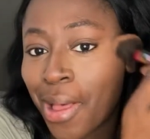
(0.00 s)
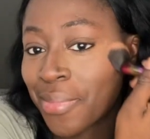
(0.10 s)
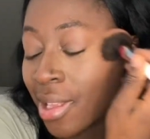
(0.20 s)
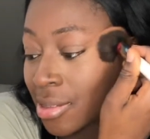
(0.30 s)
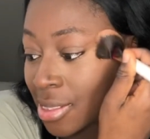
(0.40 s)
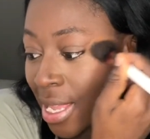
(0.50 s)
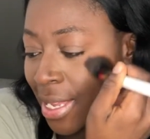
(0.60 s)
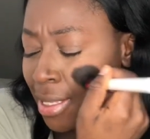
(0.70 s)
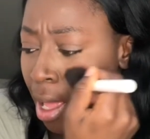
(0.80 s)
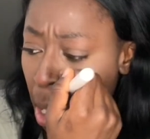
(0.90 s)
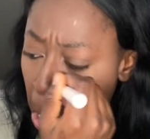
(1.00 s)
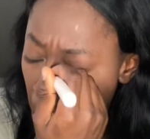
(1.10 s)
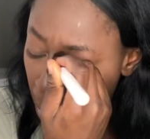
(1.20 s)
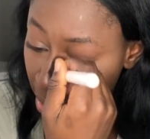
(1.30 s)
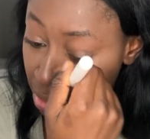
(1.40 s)
I'm not saying that,
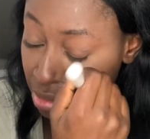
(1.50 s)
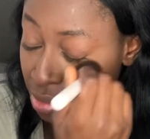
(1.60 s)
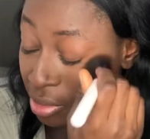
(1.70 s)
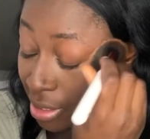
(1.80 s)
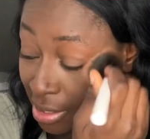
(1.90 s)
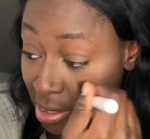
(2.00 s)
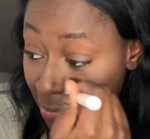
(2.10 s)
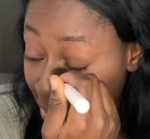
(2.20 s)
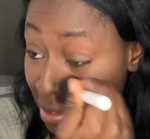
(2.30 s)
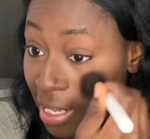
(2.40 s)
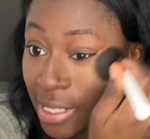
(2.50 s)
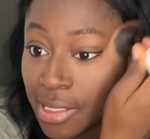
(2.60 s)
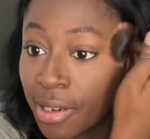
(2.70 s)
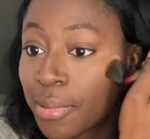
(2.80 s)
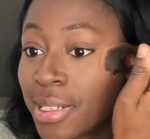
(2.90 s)
oh my goodness, I've had like a
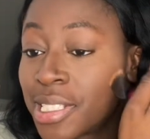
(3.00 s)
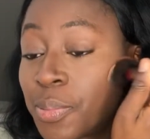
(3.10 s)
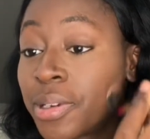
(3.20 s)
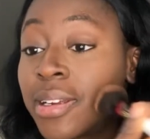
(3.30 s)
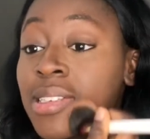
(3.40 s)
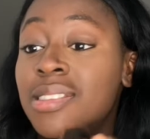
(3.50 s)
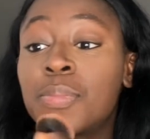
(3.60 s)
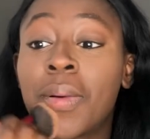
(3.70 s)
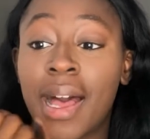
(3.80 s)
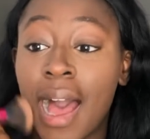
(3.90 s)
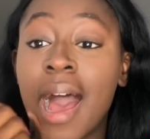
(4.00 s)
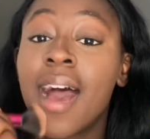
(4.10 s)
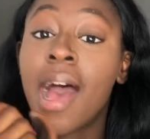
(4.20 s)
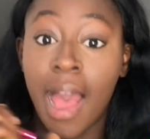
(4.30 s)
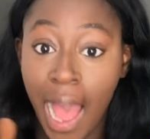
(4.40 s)
terrible experience, but
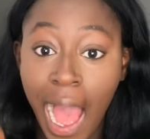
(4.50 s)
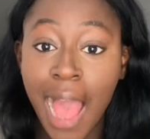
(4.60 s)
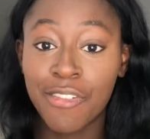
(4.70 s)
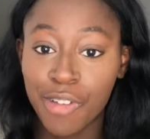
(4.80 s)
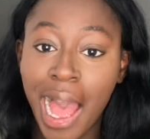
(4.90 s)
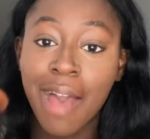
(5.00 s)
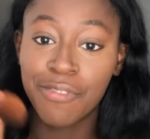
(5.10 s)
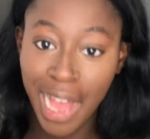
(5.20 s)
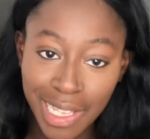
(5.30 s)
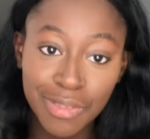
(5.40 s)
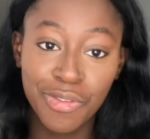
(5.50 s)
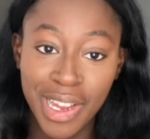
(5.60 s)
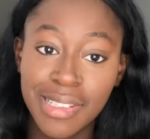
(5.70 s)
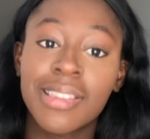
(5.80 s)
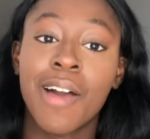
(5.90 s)
I have had
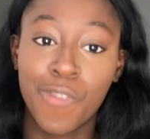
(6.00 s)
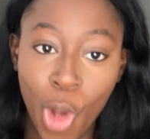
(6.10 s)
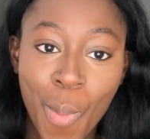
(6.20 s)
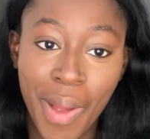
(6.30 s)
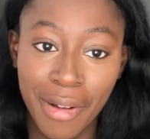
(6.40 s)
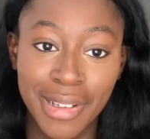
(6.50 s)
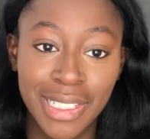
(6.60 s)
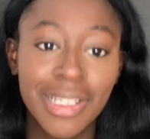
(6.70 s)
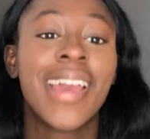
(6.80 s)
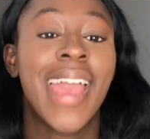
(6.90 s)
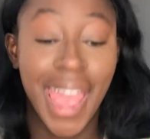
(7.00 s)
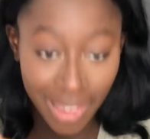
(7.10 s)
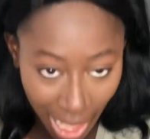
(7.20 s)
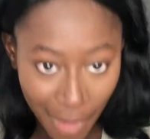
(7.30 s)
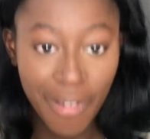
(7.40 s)
friends that have got married,
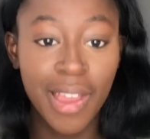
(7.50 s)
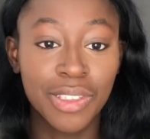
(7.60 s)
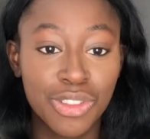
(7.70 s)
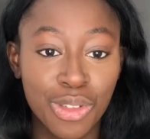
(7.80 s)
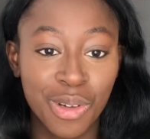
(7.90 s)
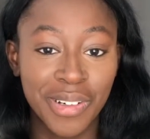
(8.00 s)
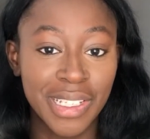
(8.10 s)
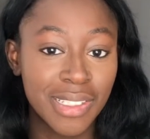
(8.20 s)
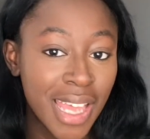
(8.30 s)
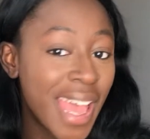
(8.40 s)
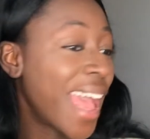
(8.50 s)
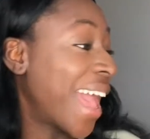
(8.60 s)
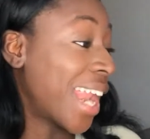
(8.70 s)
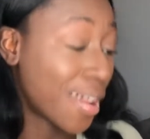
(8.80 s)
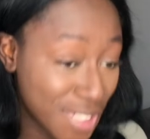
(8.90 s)
and I've heard stories,
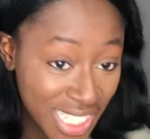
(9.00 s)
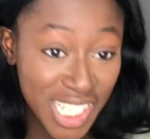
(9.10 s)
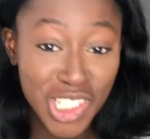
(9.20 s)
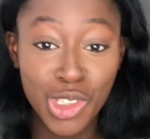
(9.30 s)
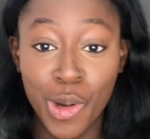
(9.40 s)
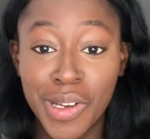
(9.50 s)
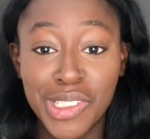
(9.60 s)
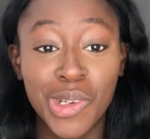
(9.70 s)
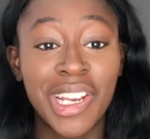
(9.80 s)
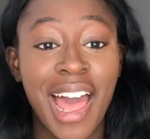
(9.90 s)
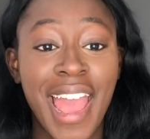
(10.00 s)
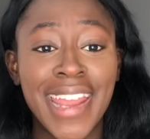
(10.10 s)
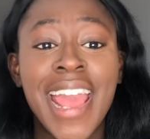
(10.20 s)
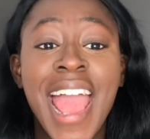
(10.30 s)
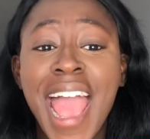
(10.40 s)
and I've seen stories
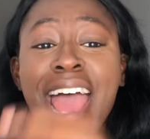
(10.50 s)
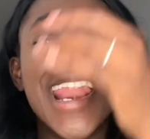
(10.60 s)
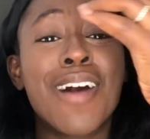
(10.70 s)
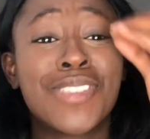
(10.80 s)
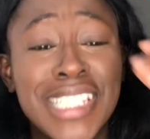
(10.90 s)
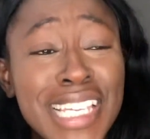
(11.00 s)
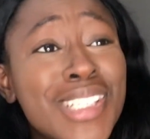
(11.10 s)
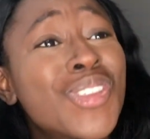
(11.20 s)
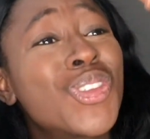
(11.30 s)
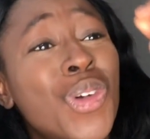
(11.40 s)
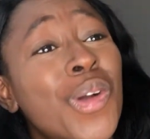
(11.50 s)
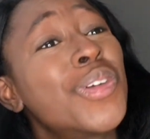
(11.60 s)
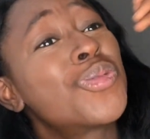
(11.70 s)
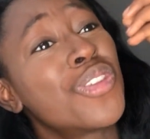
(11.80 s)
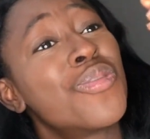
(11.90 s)
online, and I've seen
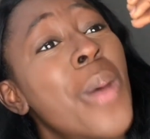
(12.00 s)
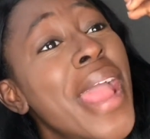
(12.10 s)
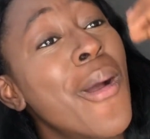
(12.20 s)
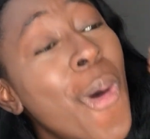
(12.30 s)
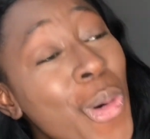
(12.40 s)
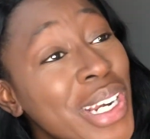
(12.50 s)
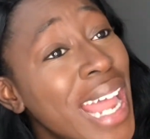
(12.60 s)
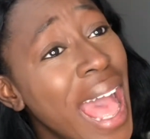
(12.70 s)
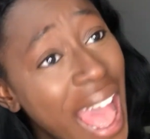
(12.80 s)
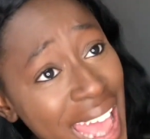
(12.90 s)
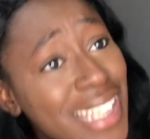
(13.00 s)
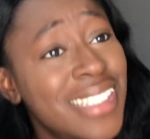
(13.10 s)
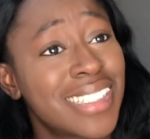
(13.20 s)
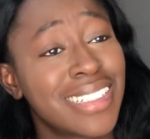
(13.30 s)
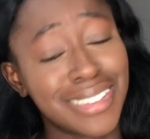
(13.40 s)
stories with my own
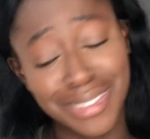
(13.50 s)
eyes.